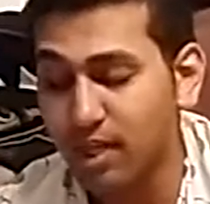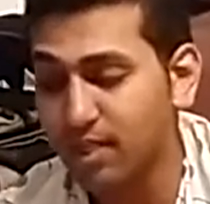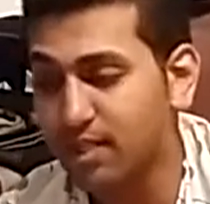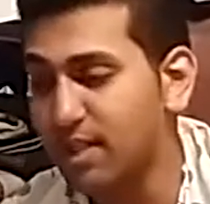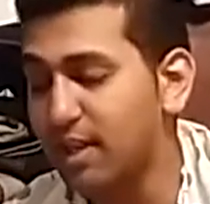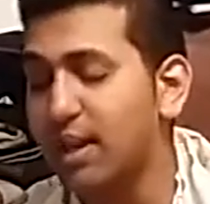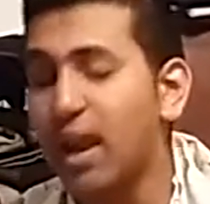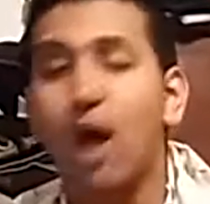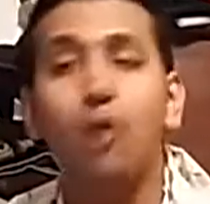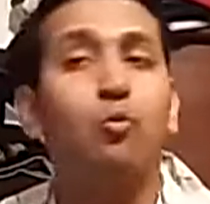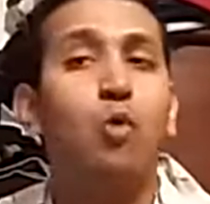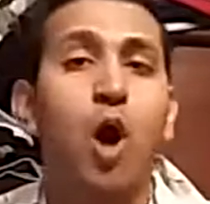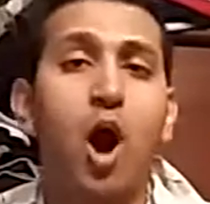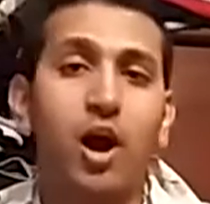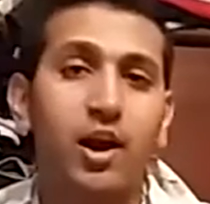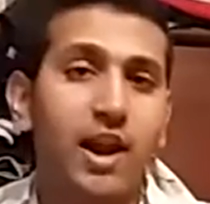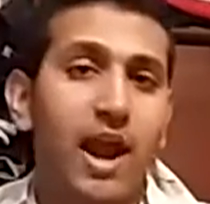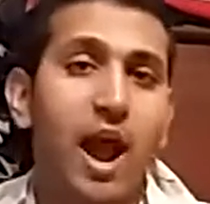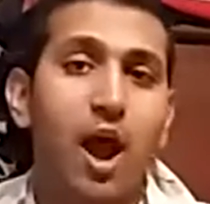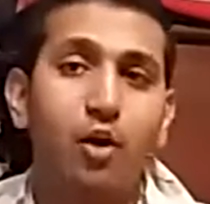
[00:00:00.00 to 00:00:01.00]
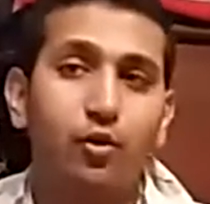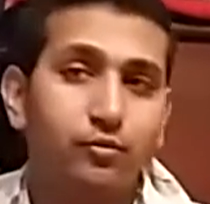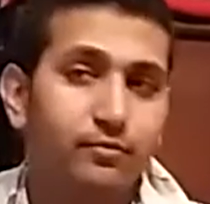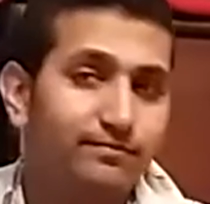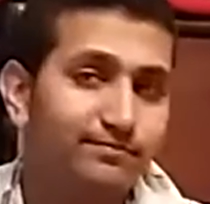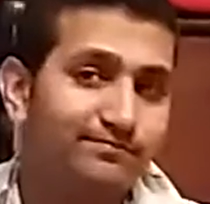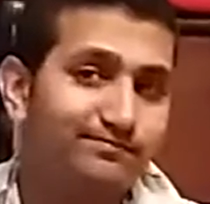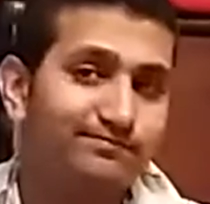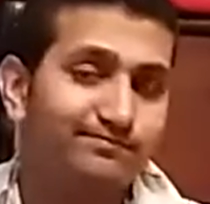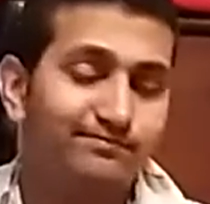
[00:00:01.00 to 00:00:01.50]
He did not walk
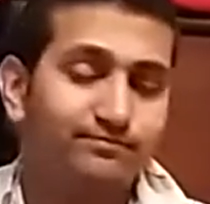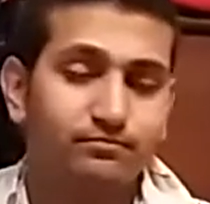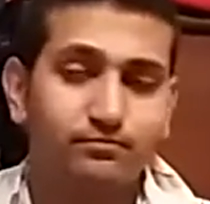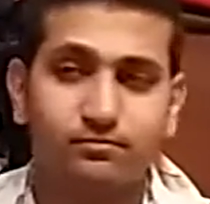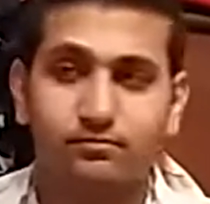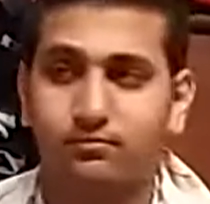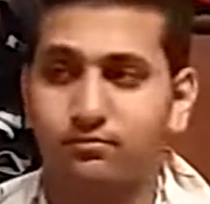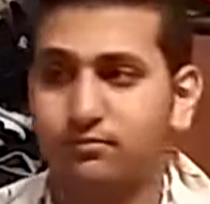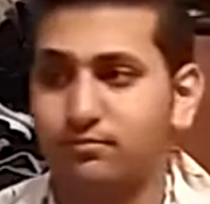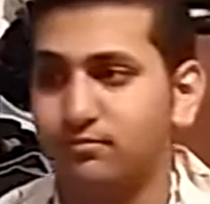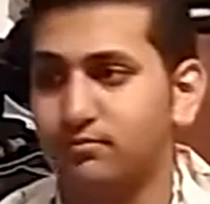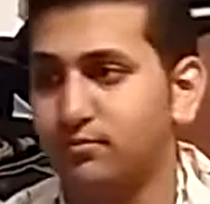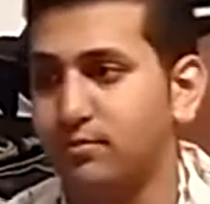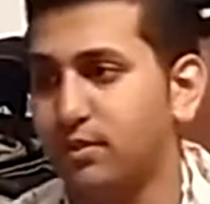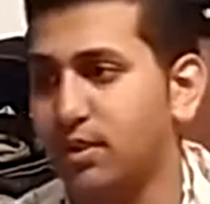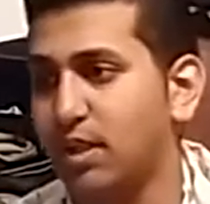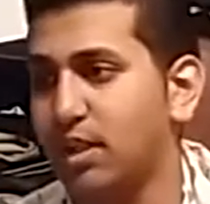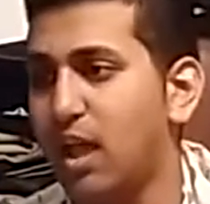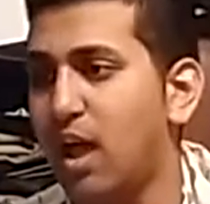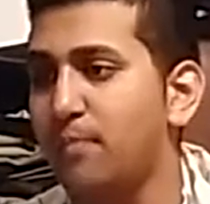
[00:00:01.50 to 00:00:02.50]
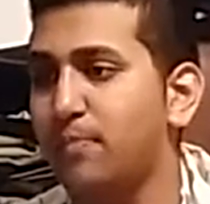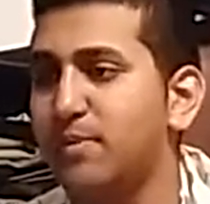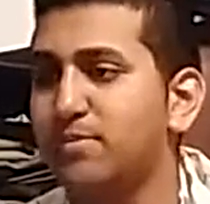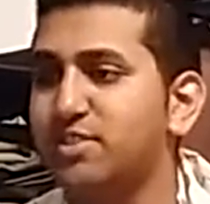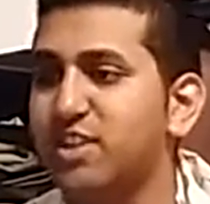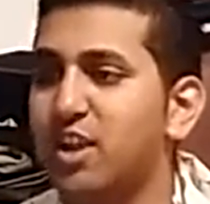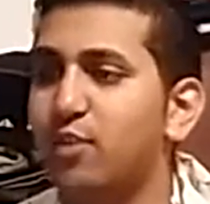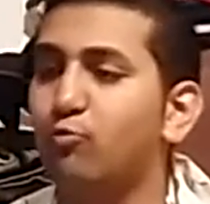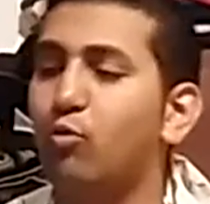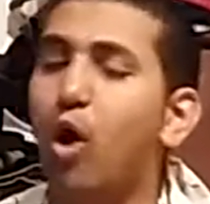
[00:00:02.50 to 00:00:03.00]
out. A lot of
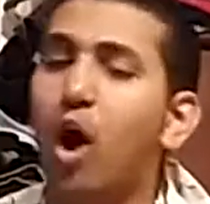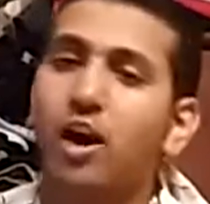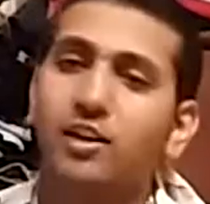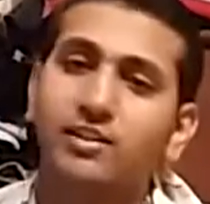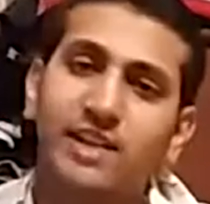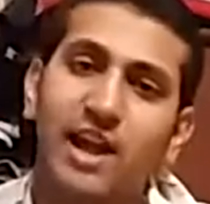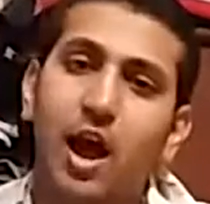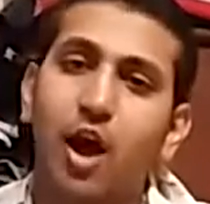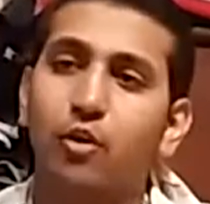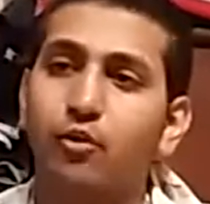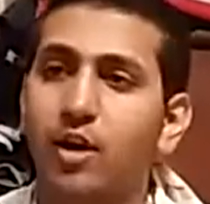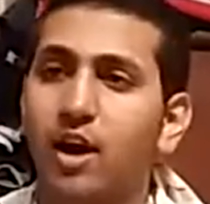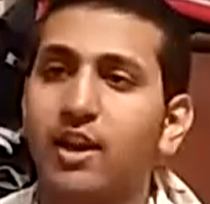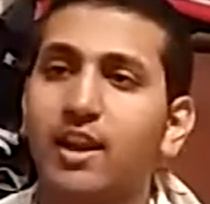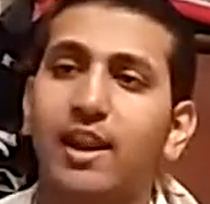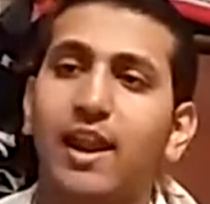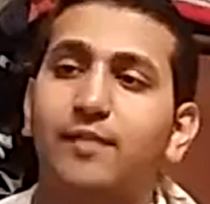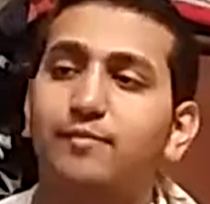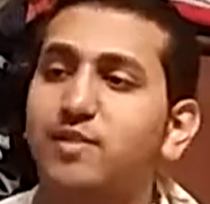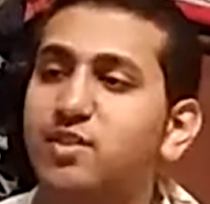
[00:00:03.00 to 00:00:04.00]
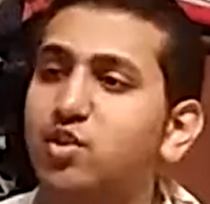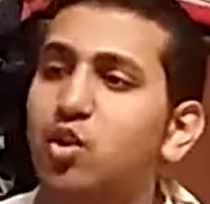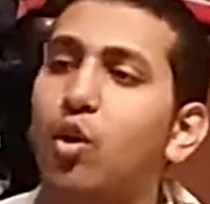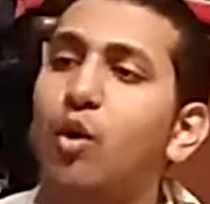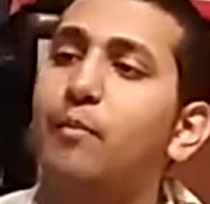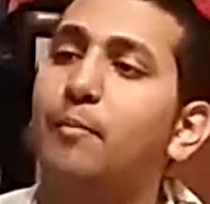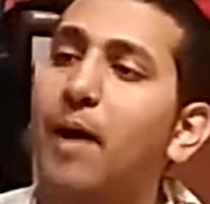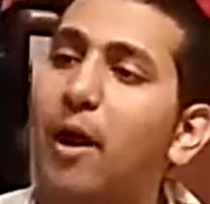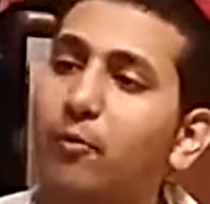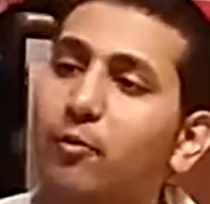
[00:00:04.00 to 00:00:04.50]
people say he walked out. Again, I'm just
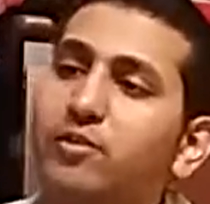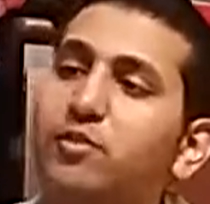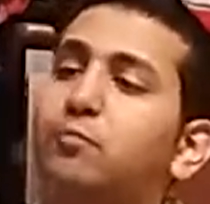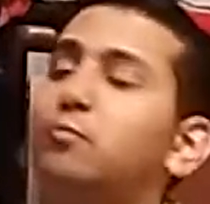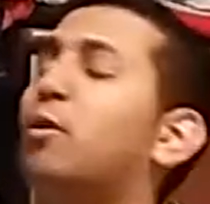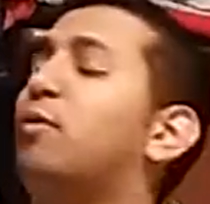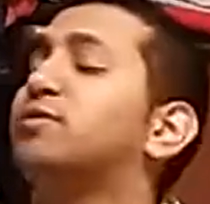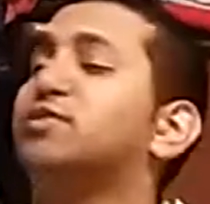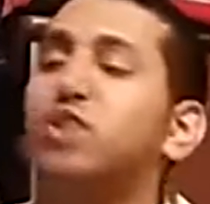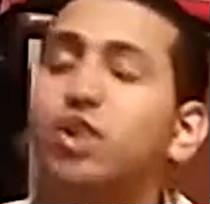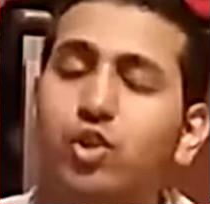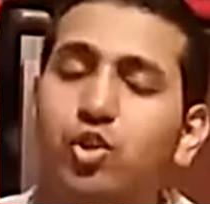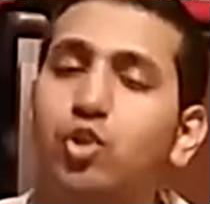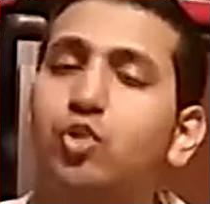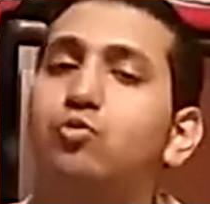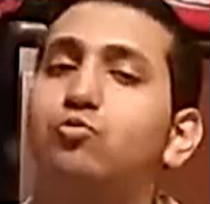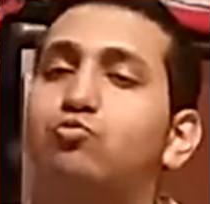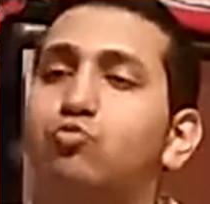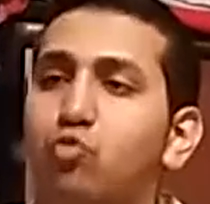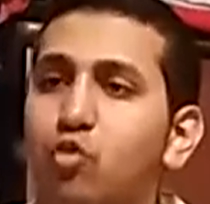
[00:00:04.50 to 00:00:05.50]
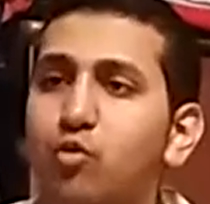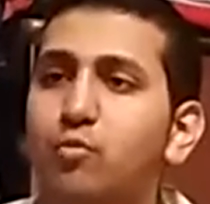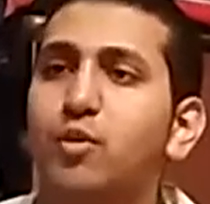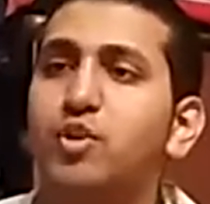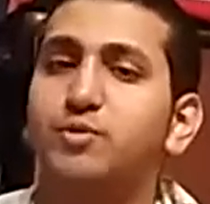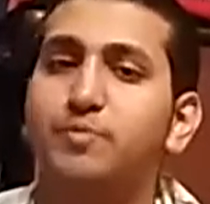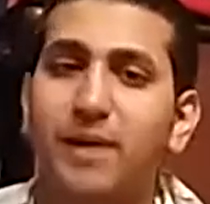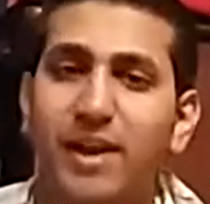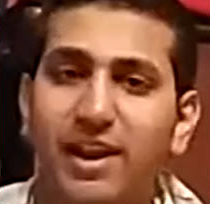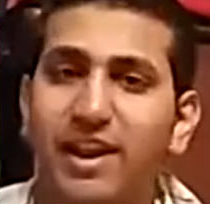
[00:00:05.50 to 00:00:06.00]
going by what was the new
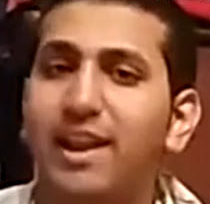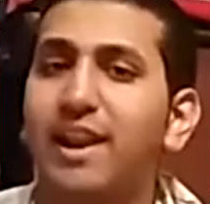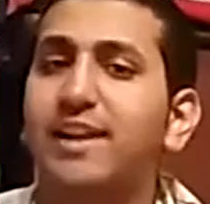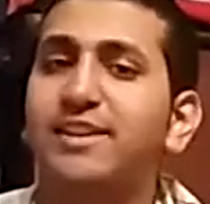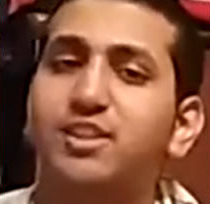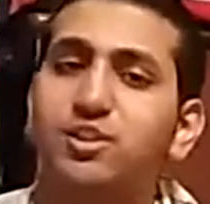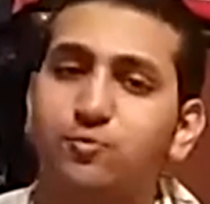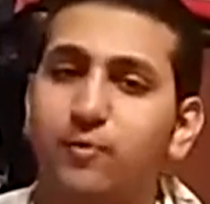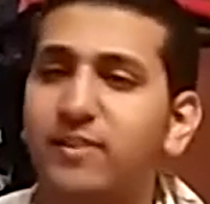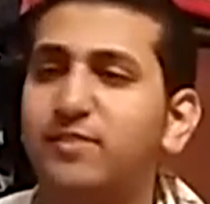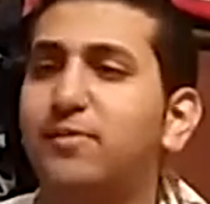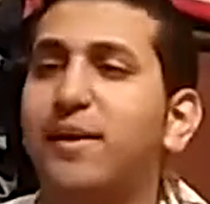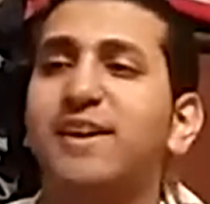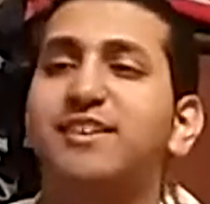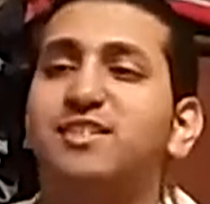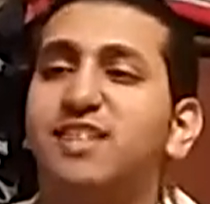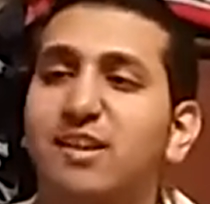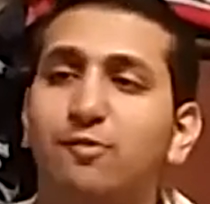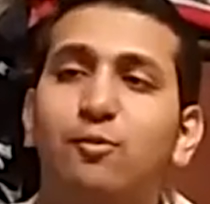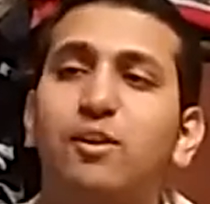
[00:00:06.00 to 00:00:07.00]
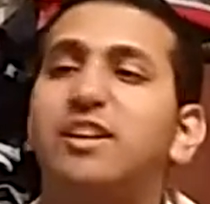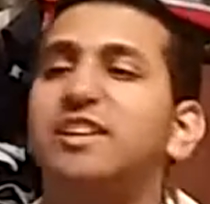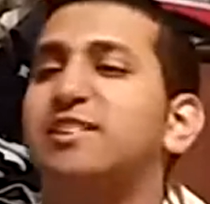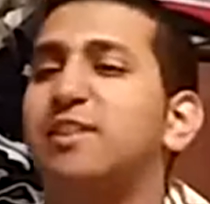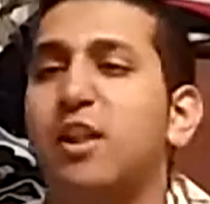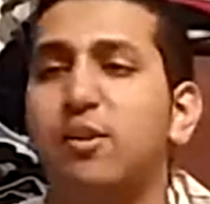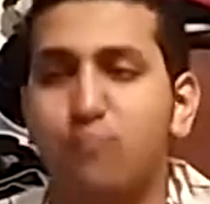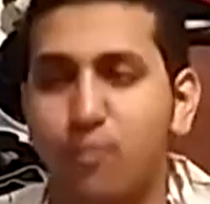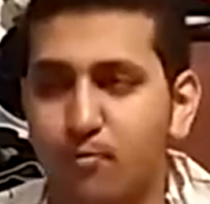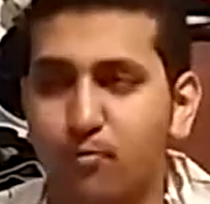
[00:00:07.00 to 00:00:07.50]
rumors. But again, I just went by saying, well,
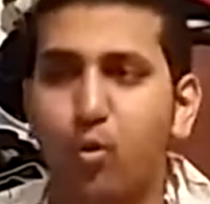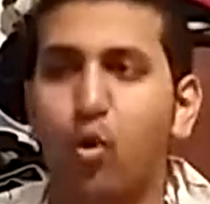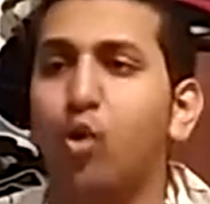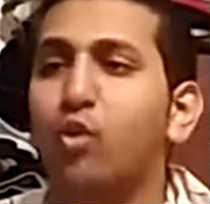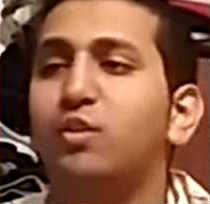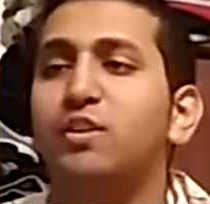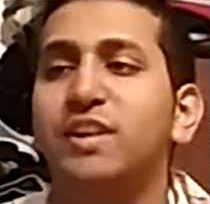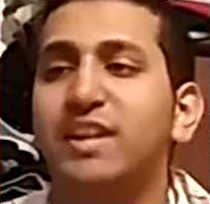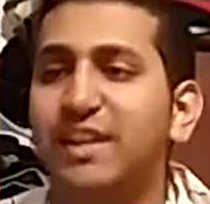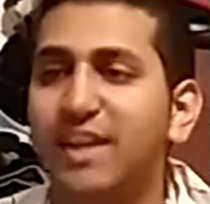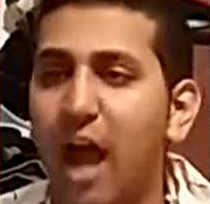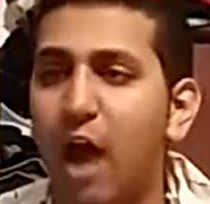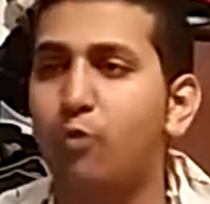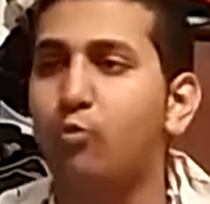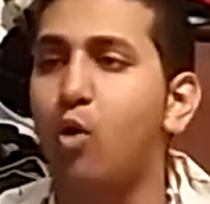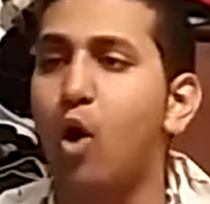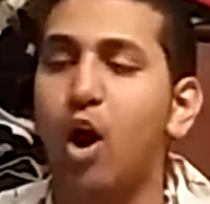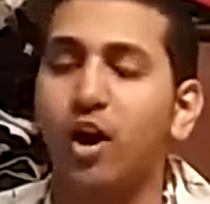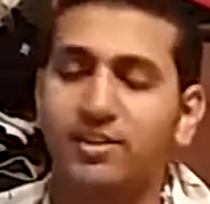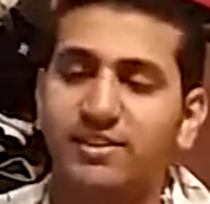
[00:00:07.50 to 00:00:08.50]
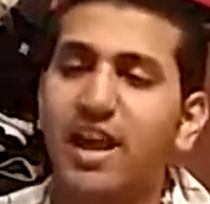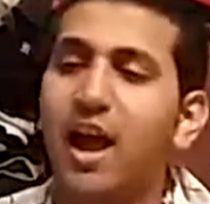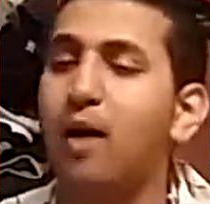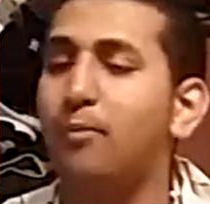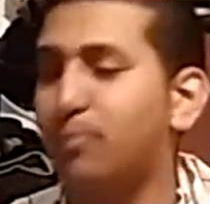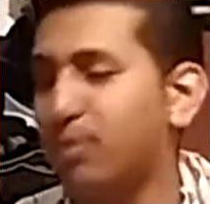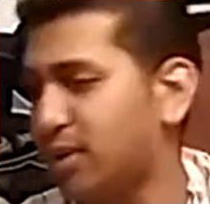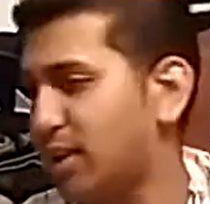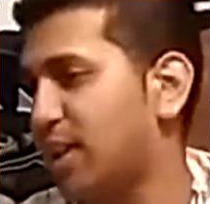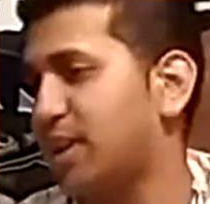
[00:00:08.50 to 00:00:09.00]
reportedly he got walked
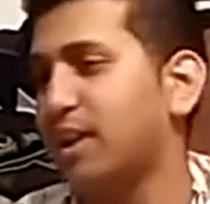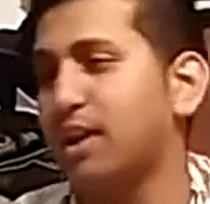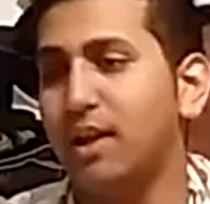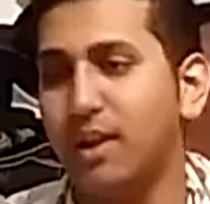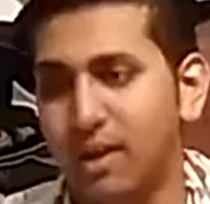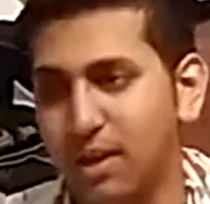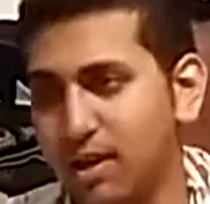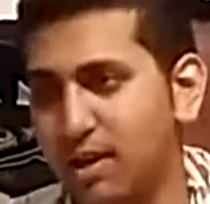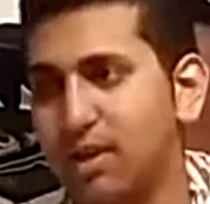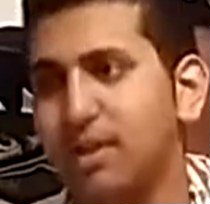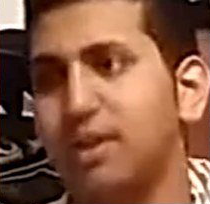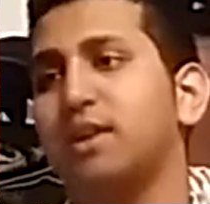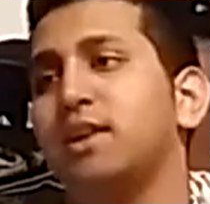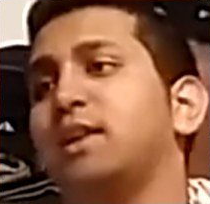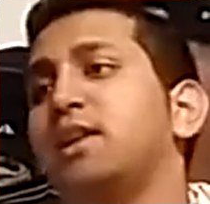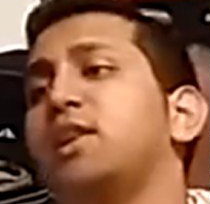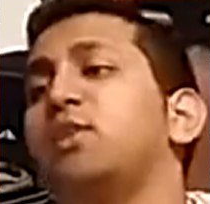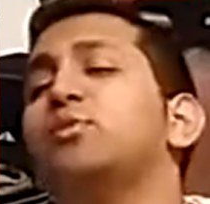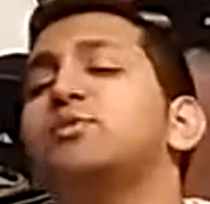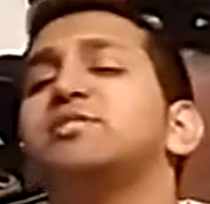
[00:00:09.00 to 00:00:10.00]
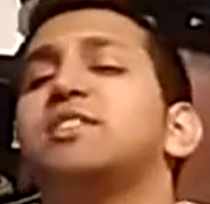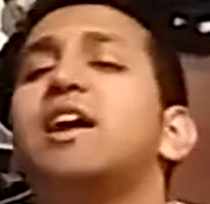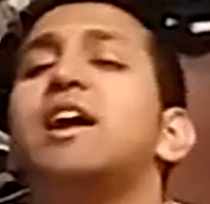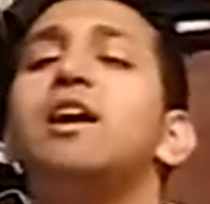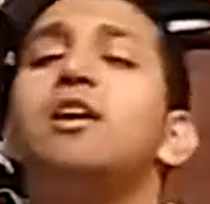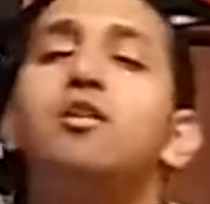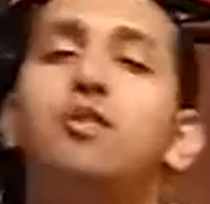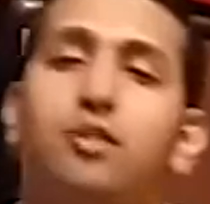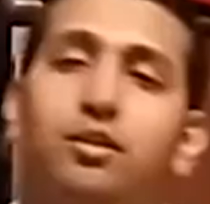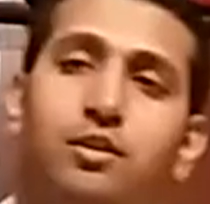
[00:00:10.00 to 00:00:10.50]
out. But like, he was
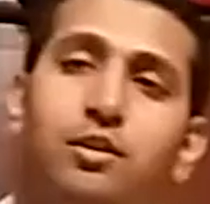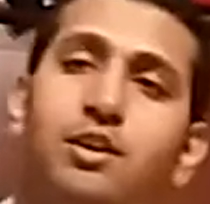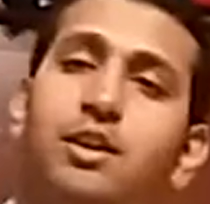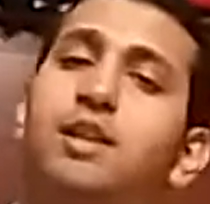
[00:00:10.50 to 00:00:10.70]
there.